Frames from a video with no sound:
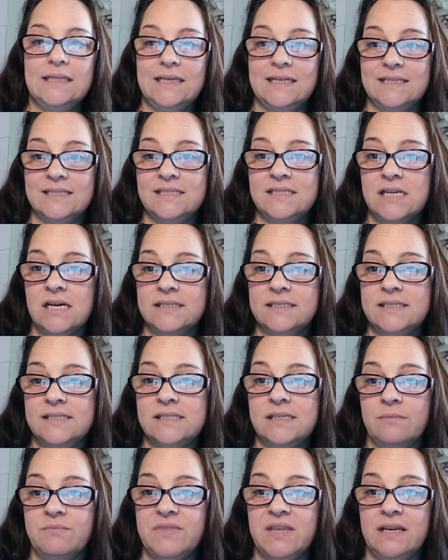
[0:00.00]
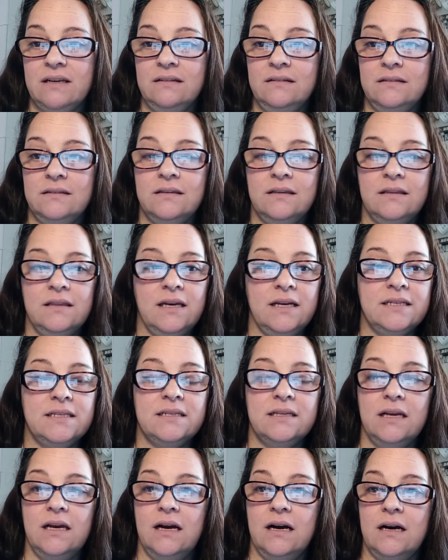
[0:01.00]
That is not something
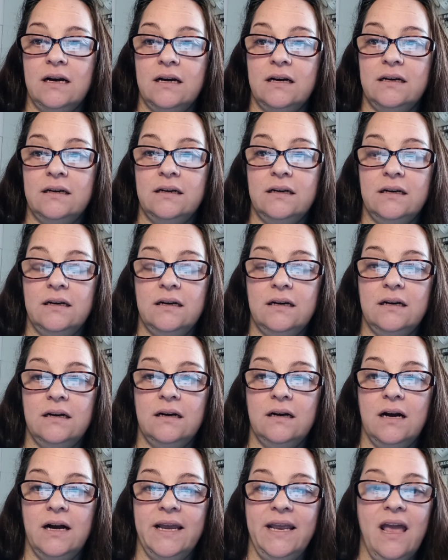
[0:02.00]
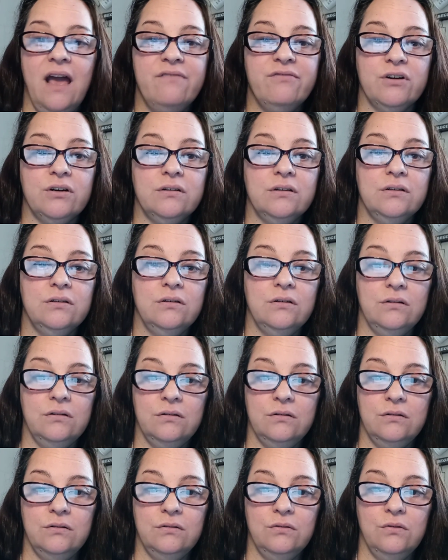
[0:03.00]
that I ever
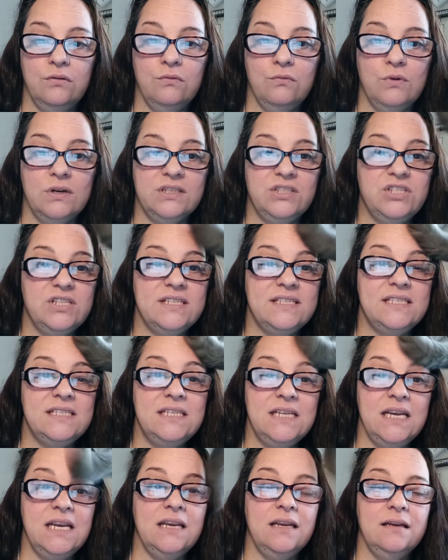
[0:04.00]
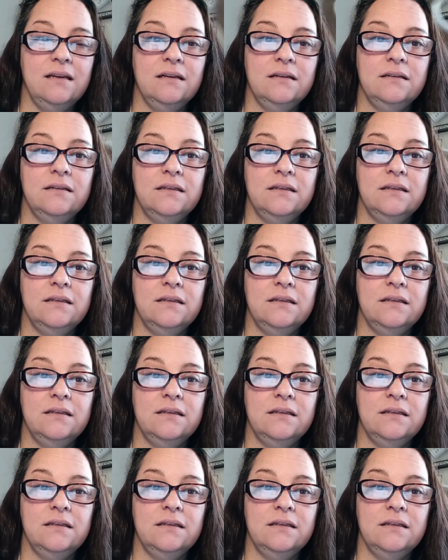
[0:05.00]
want to see,